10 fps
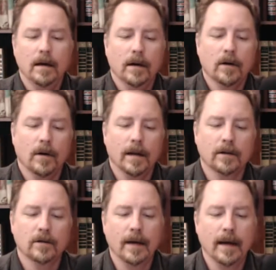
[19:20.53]
according
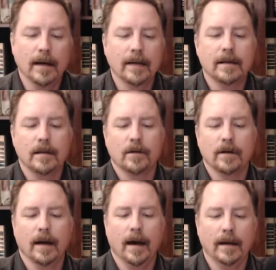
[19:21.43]
to a
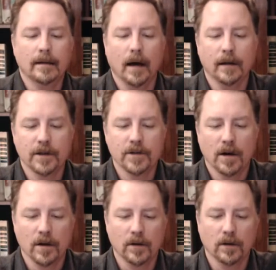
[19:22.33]
1939 Collier's
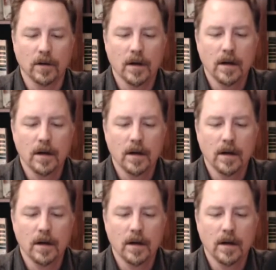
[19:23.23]
article.